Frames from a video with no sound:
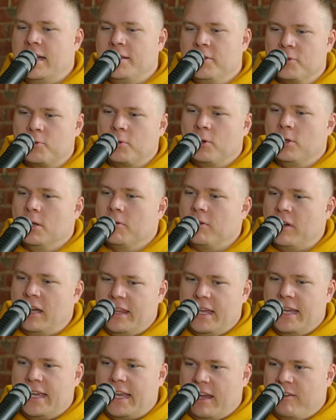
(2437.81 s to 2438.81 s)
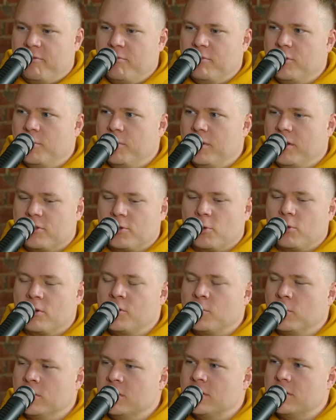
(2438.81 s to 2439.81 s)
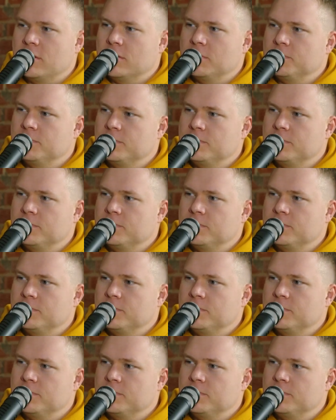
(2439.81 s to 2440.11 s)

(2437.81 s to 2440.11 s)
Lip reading: I had those rollover. They gave them to me, those orange ones.